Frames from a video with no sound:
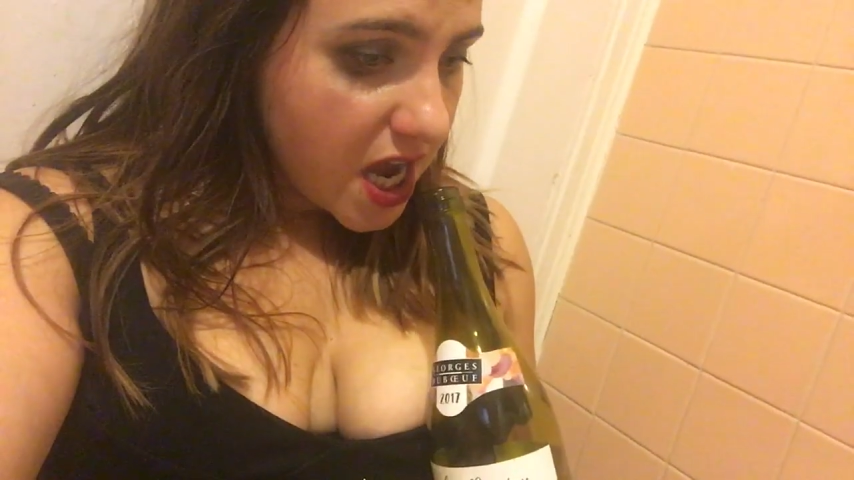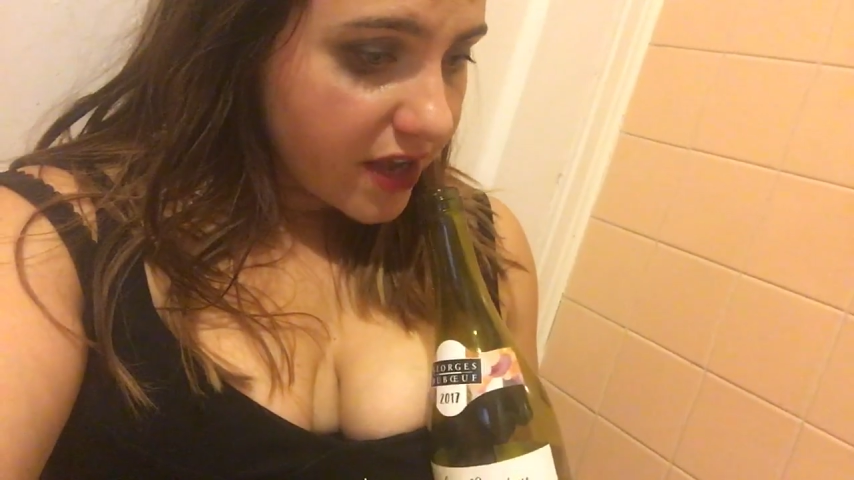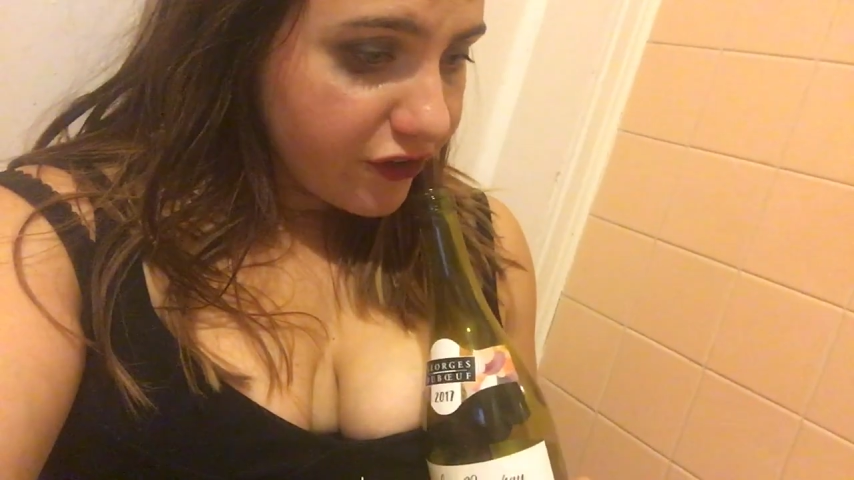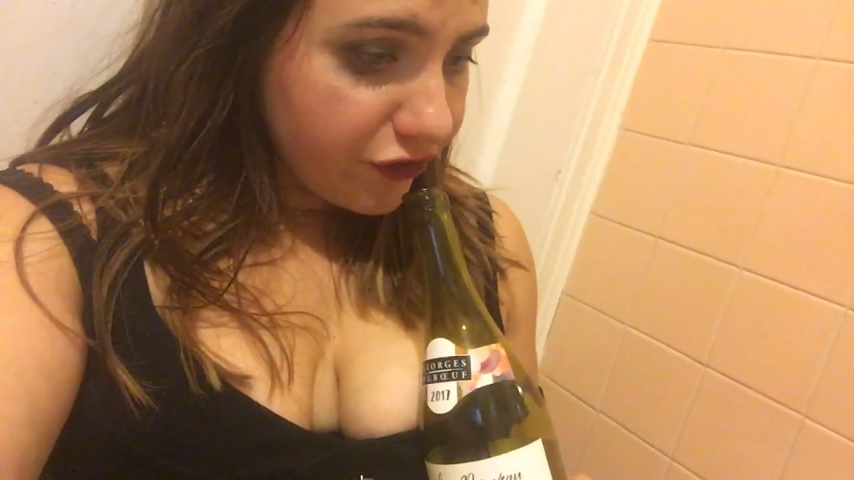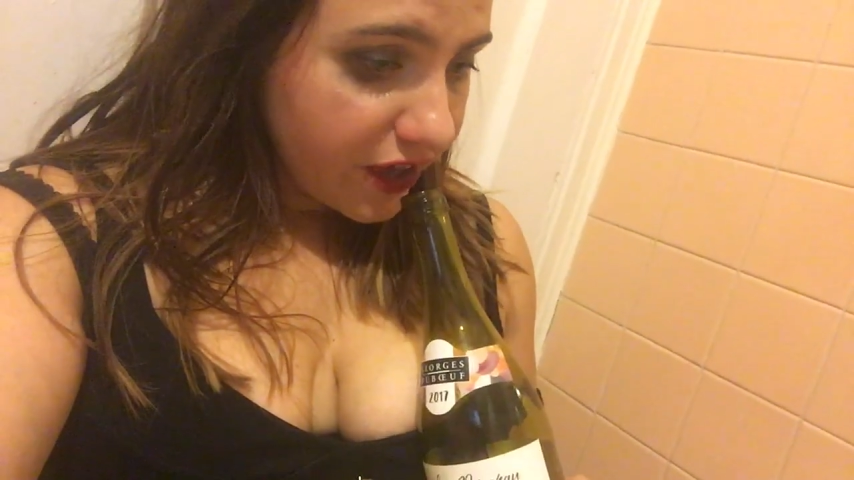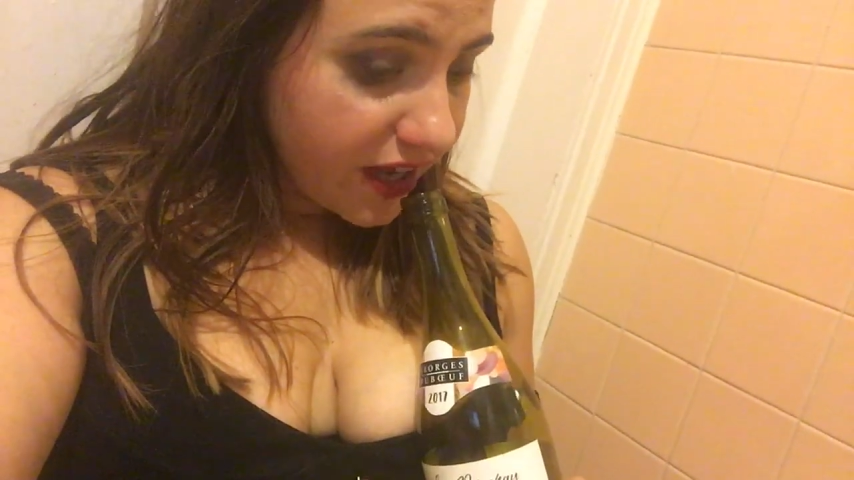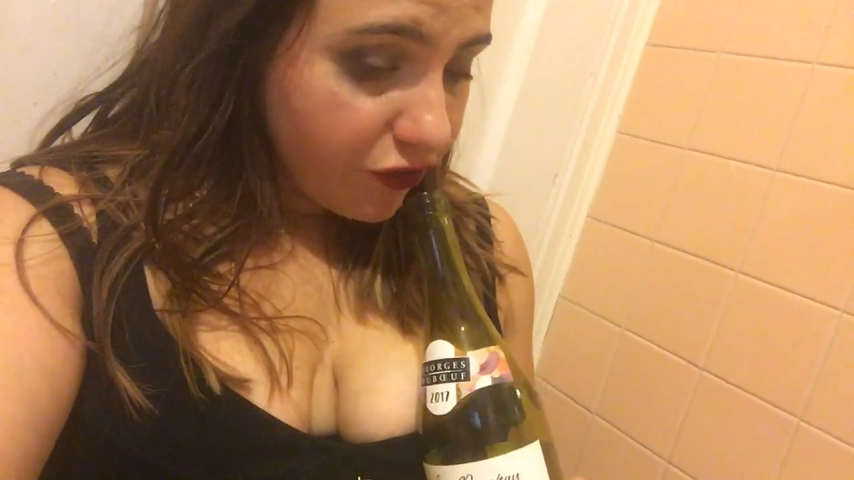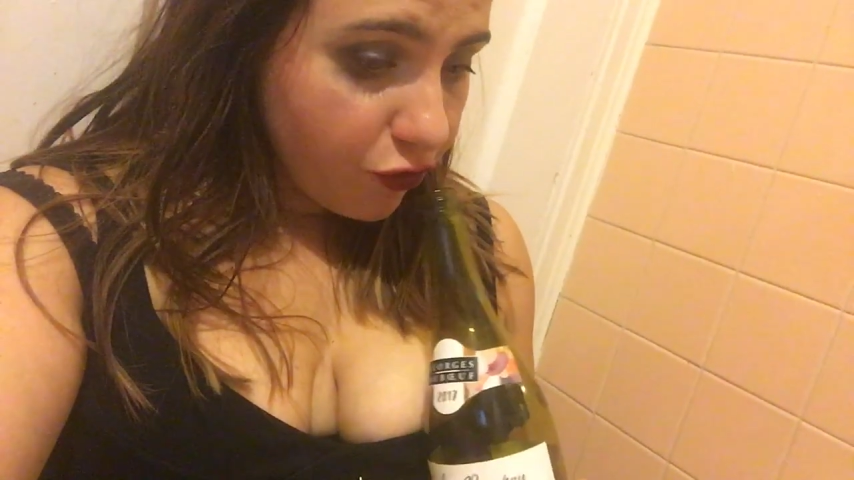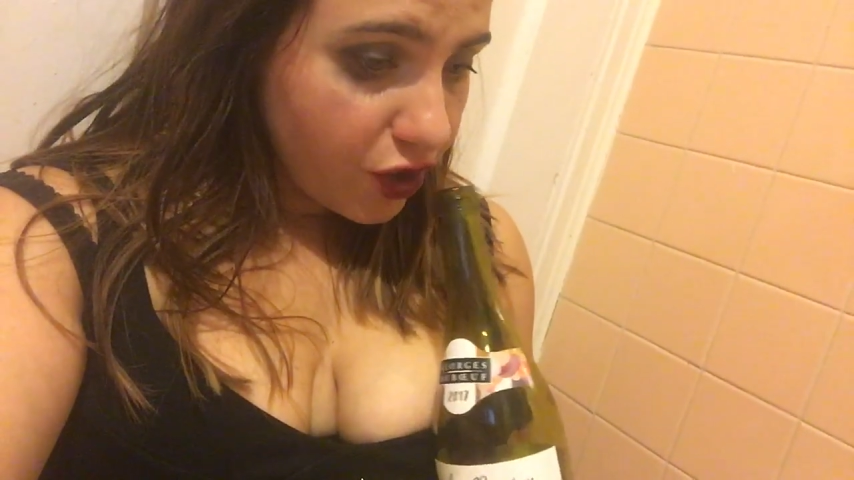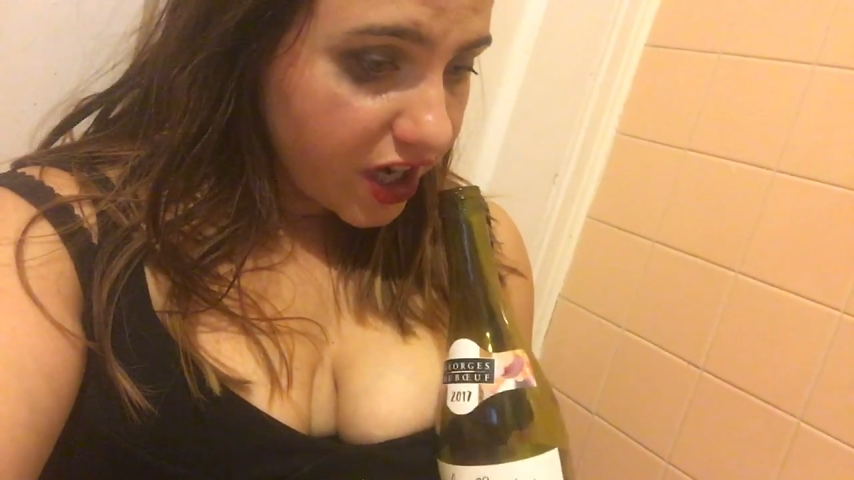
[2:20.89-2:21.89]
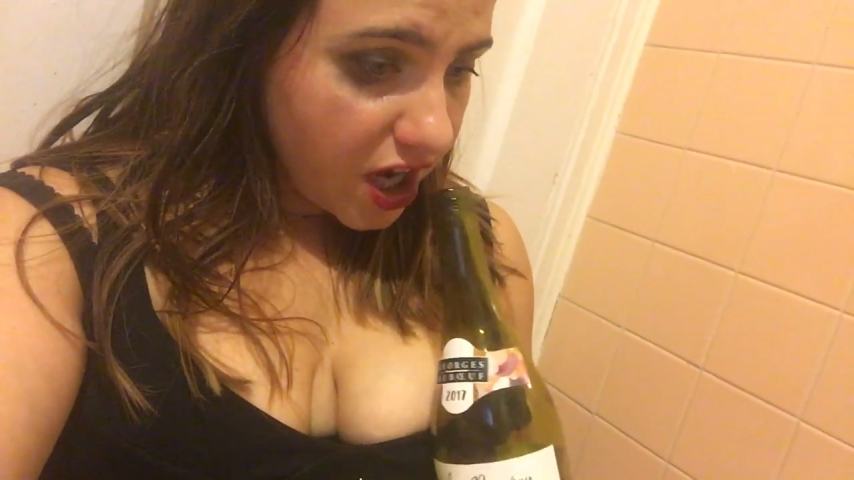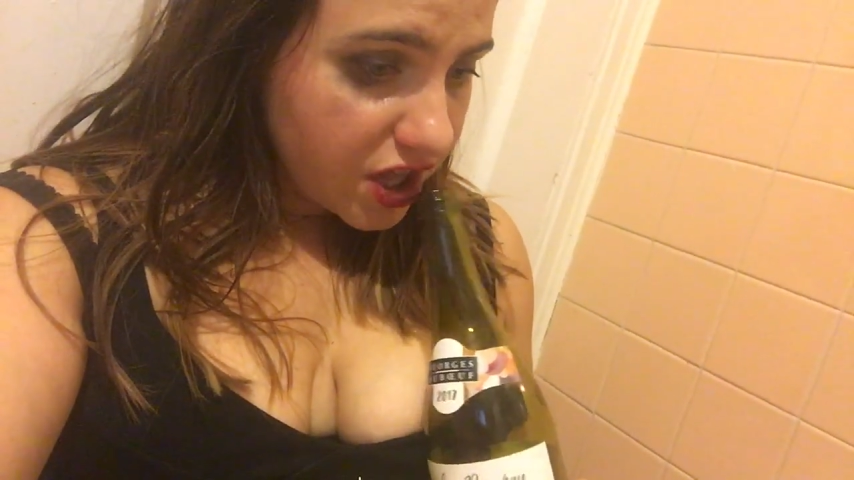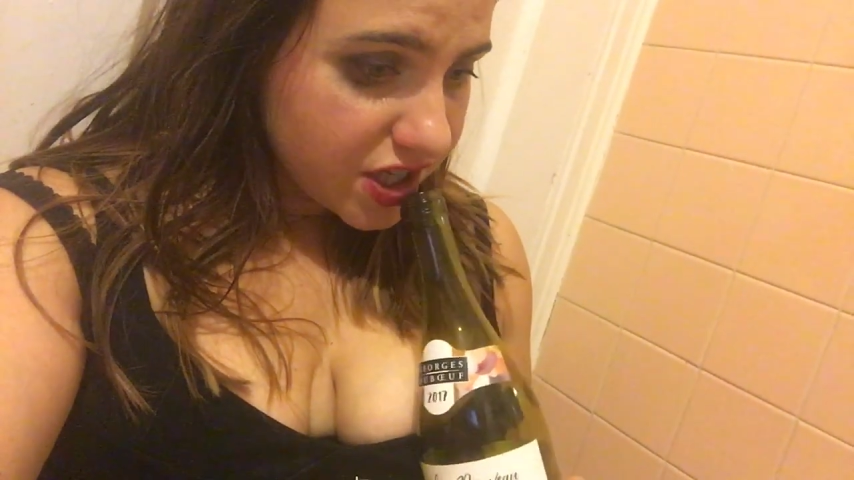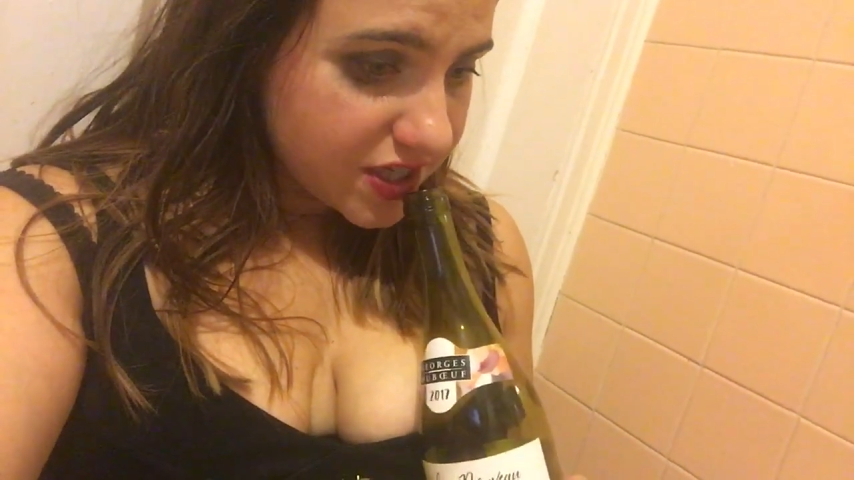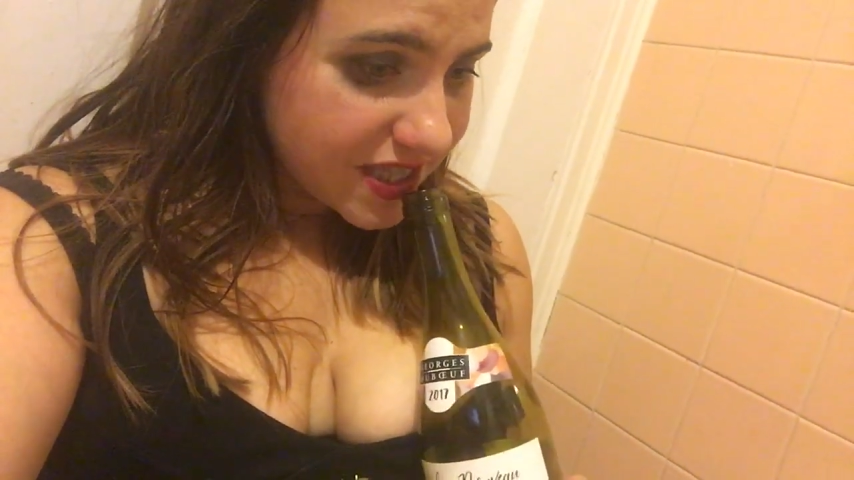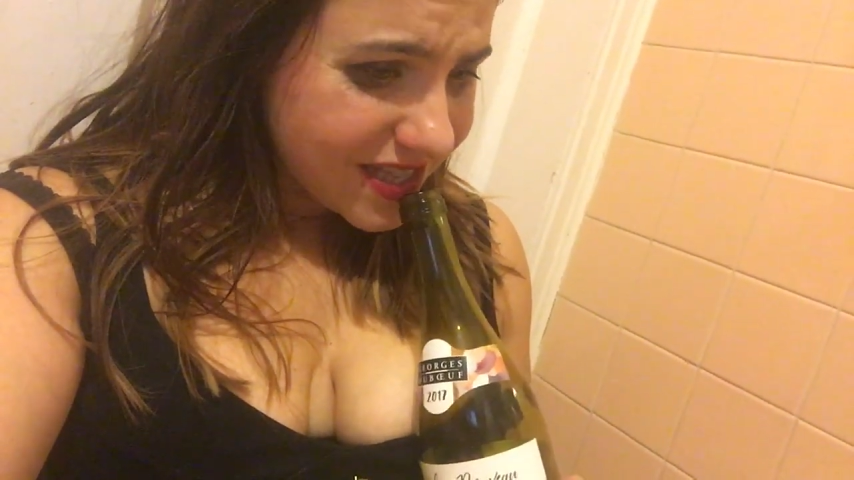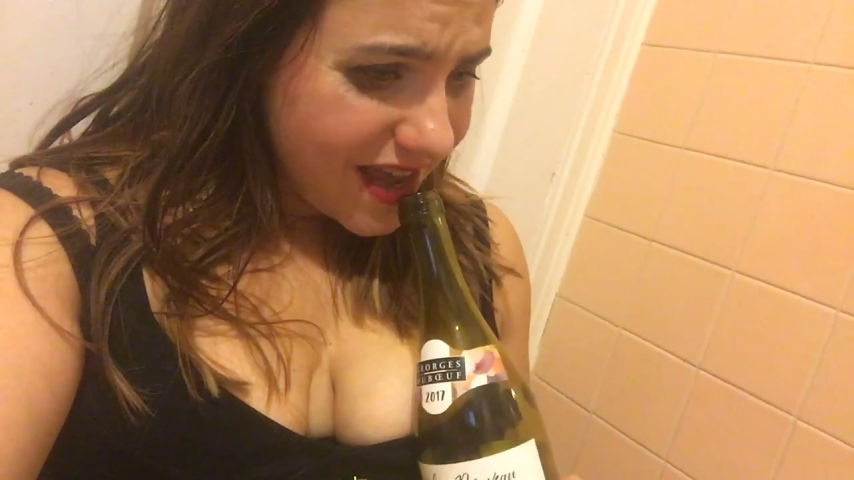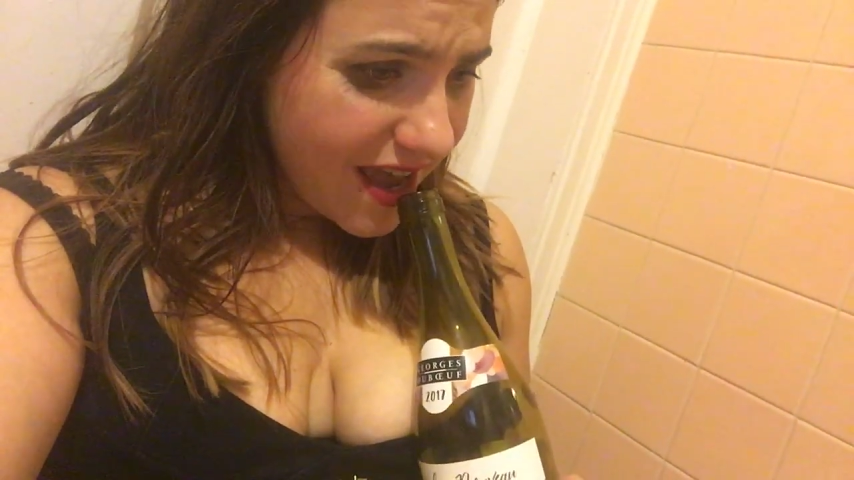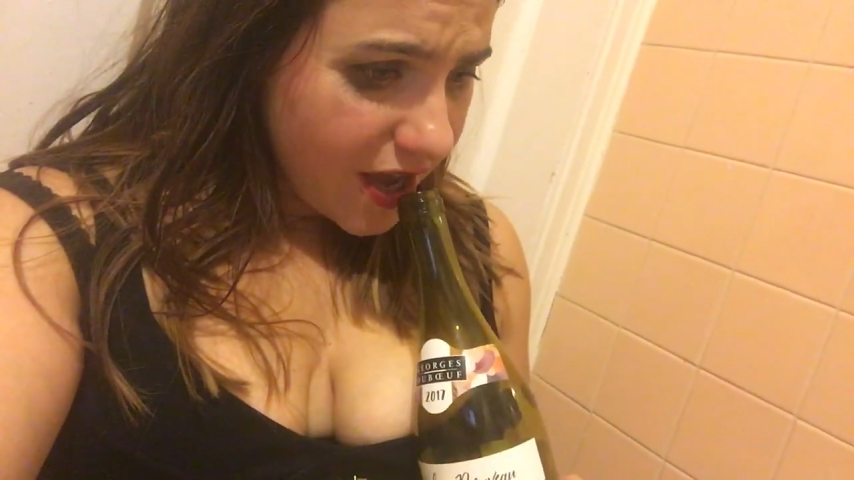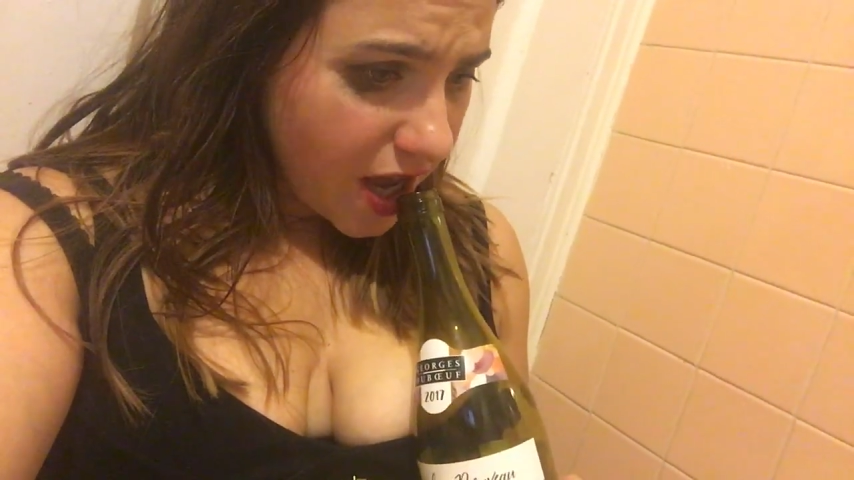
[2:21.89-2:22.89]
If I get $40 a
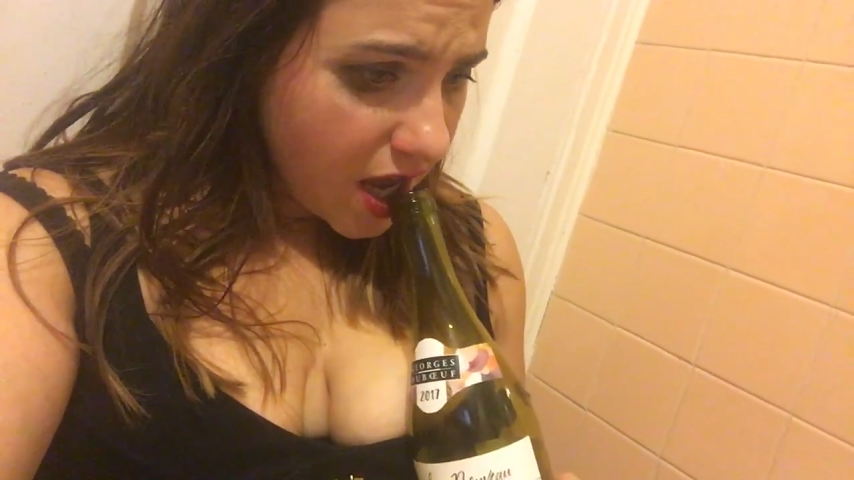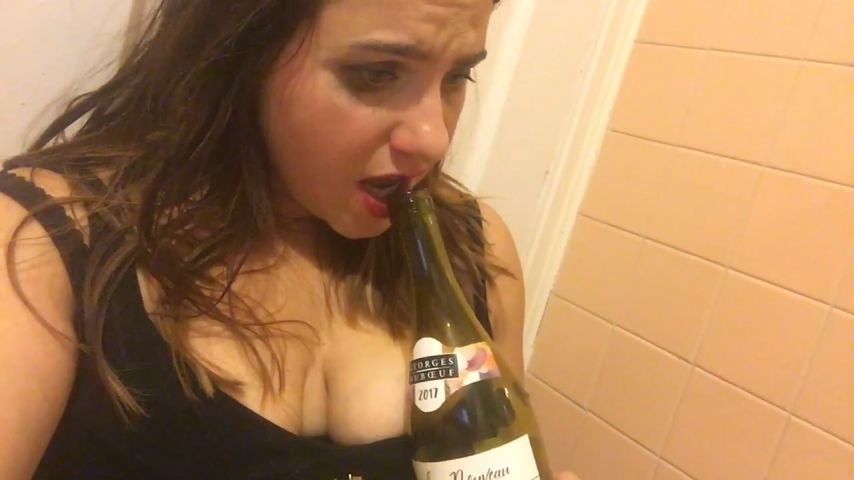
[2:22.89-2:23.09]
day,